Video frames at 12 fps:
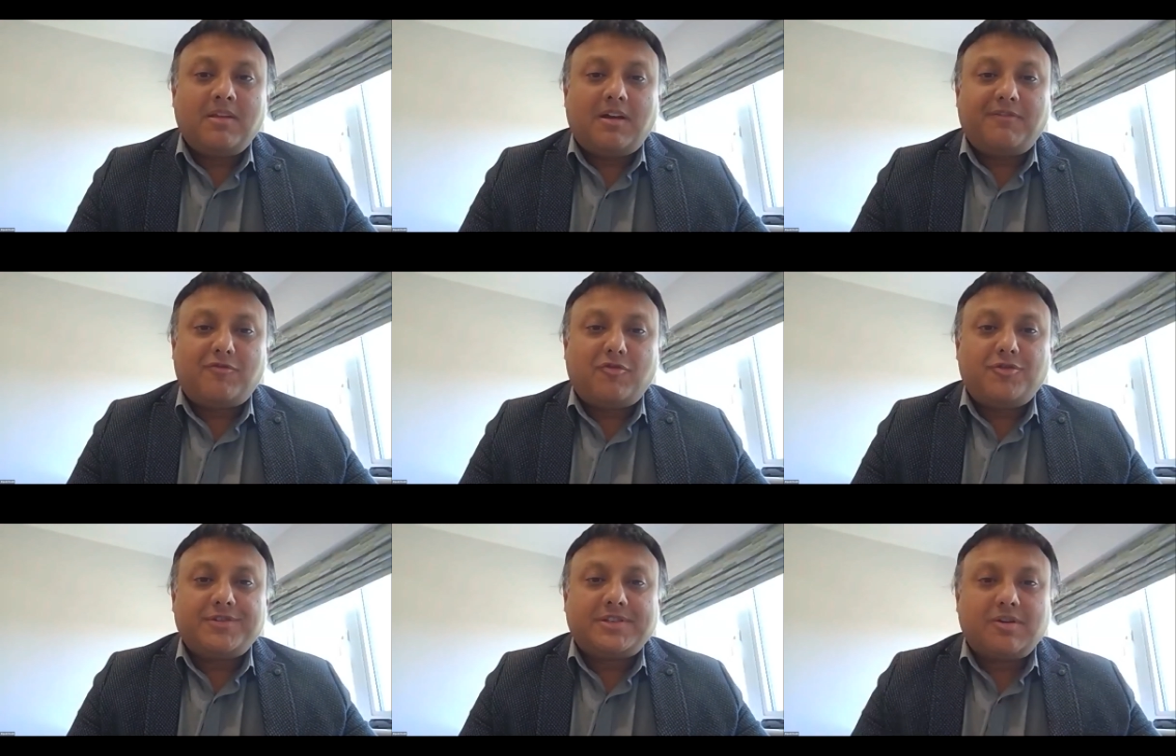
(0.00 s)
Of
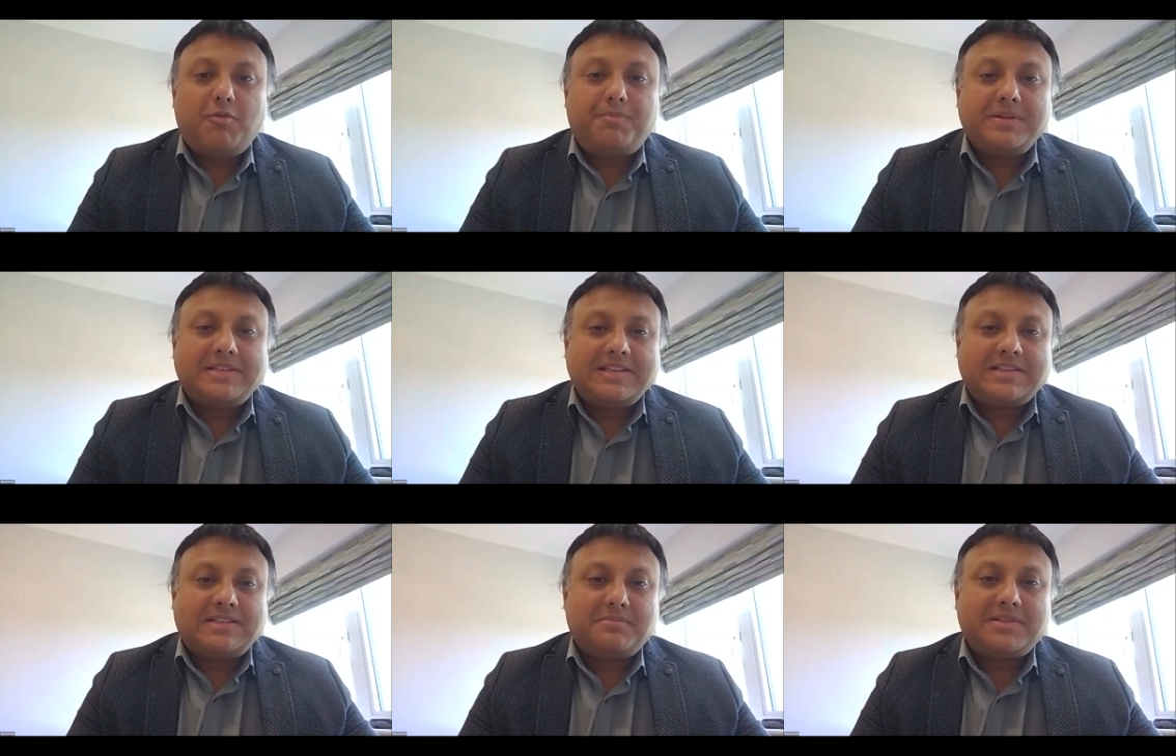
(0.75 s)
course, open
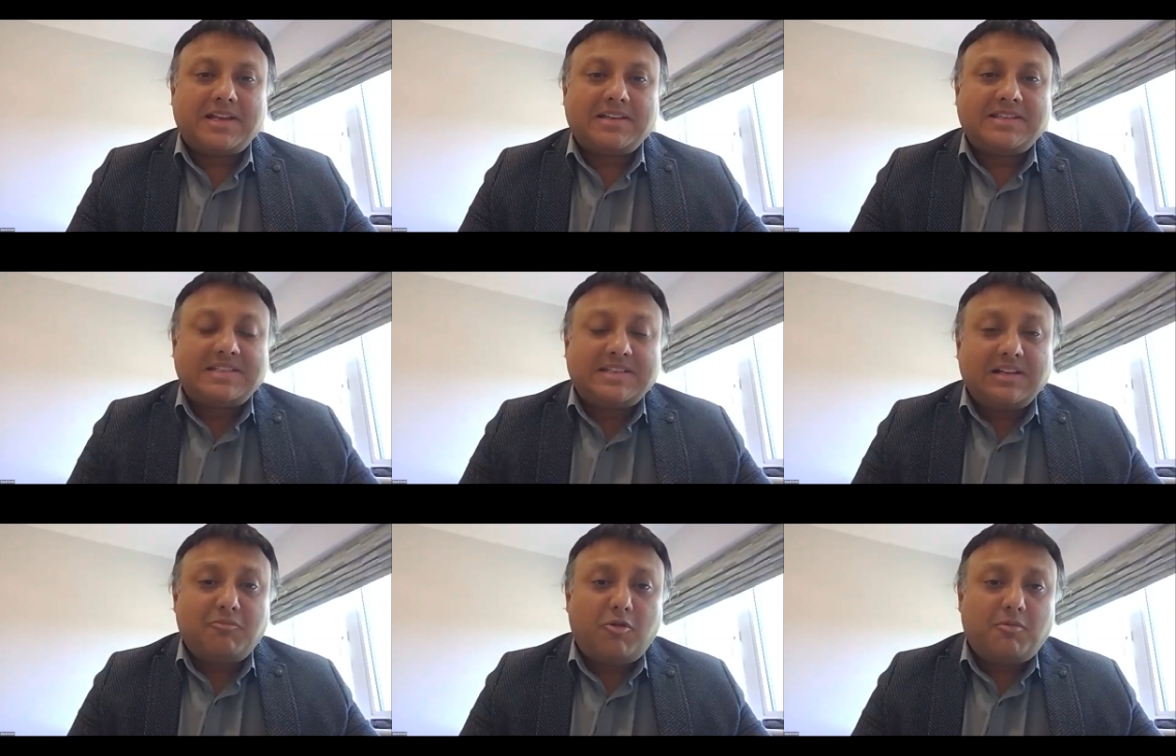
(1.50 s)
systems are
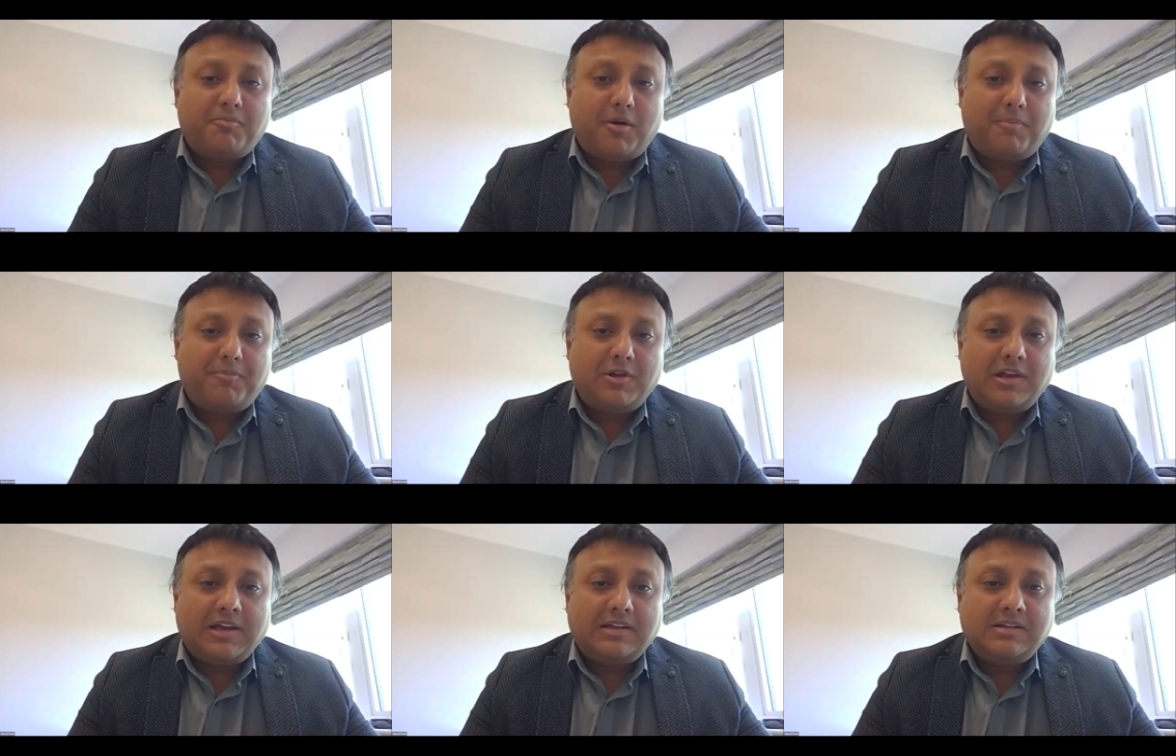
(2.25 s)
still more
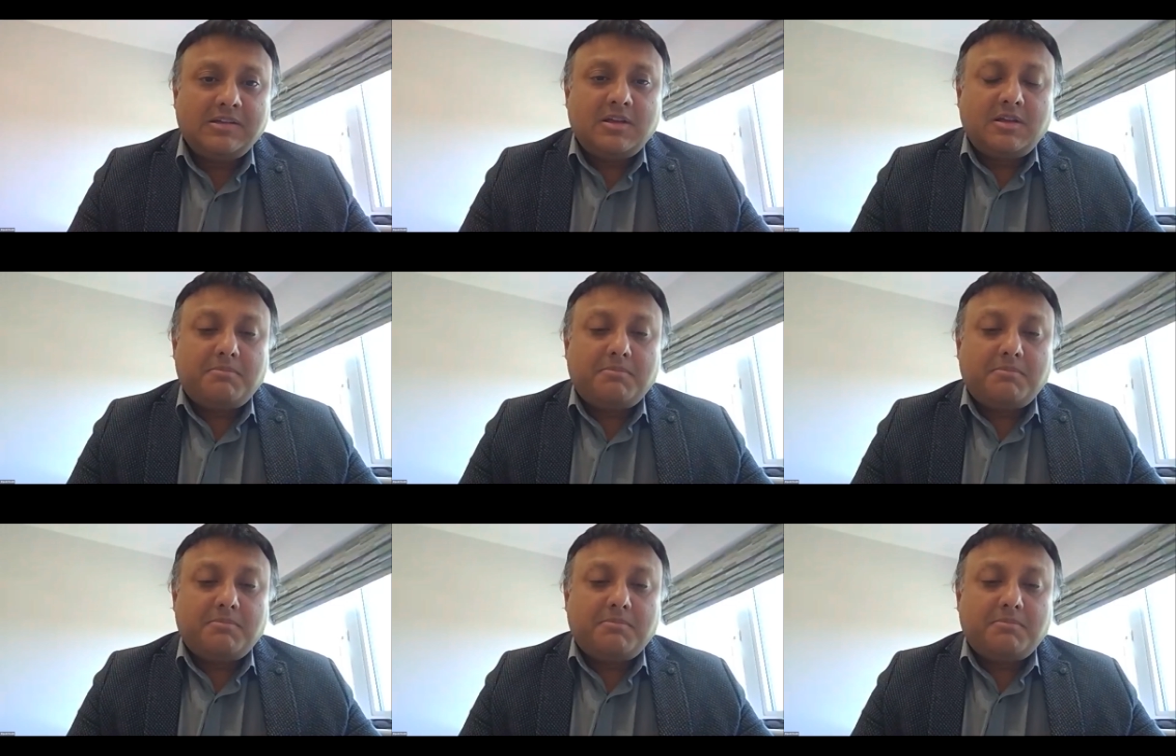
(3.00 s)
popular,